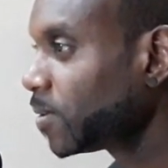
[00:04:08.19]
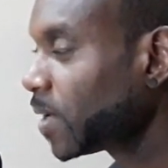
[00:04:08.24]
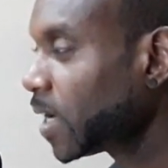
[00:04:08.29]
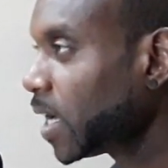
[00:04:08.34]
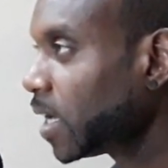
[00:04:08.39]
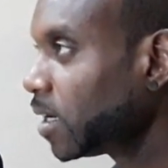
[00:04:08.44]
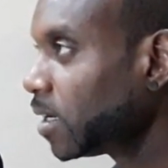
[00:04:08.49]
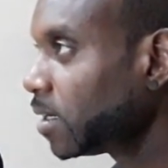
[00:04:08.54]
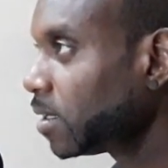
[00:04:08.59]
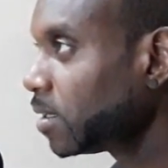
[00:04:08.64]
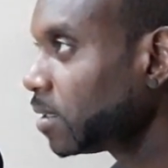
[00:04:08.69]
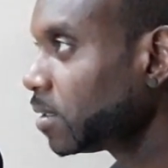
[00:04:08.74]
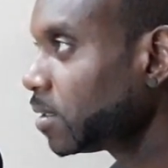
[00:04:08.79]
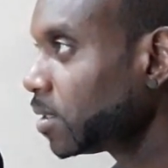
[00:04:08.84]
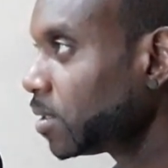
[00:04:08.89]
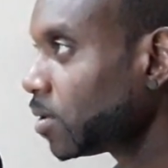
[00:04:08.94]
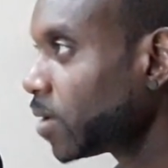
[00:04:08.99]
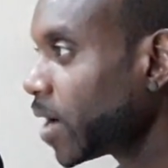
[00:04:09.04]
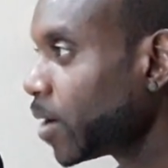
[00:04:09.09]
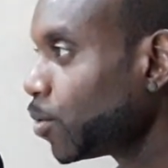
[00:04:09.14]
And
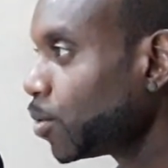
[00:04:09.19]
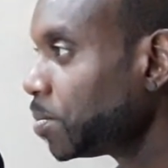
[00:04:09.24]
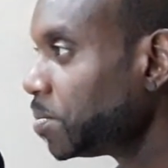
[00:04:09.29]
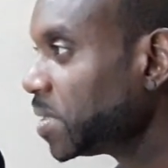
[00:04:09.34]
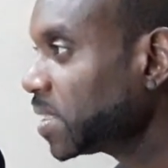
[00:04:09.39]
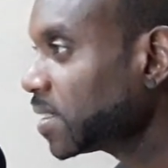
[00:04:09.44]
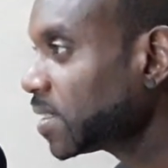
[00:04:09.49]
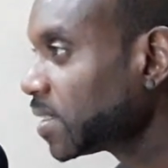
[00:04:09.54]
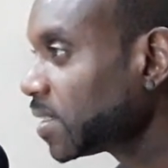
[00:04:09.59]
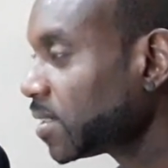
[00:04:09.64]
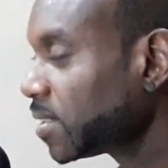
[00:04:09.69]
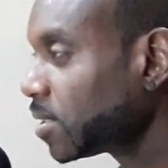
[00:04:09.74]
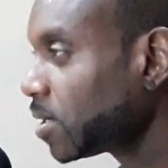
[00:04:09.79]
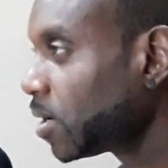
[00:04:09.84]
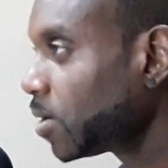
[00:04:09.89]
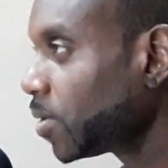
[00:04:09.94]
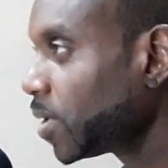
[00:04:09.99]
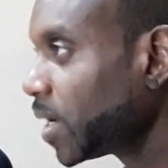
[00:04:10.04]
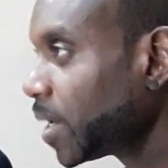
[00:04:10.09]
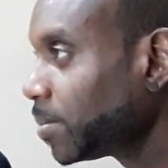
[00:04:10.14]
you know, I own businesses
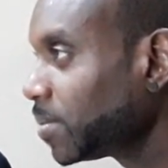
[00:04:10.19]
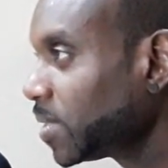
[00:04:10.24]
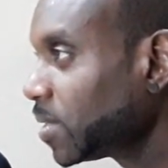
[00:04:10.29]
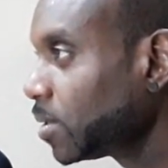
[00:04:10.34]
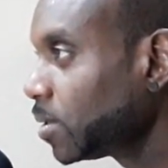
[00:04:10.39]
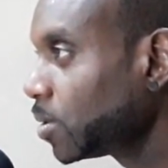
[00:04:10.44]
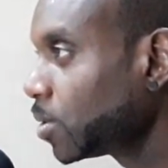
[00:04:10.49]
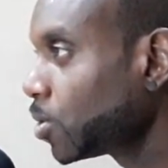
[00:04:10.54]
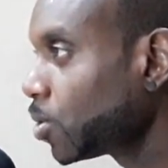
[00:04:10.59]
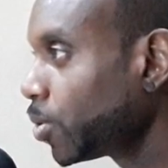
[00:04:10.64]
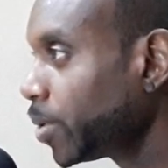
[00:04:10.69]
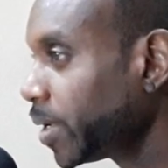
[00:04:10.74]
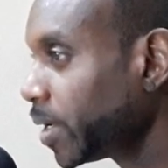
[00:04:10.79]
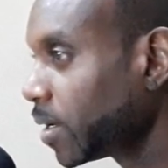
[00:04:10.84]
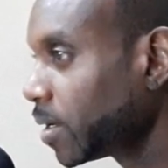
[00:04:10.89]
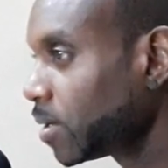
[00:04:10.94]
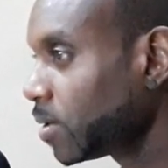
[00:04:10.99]
now, and I'm still growing.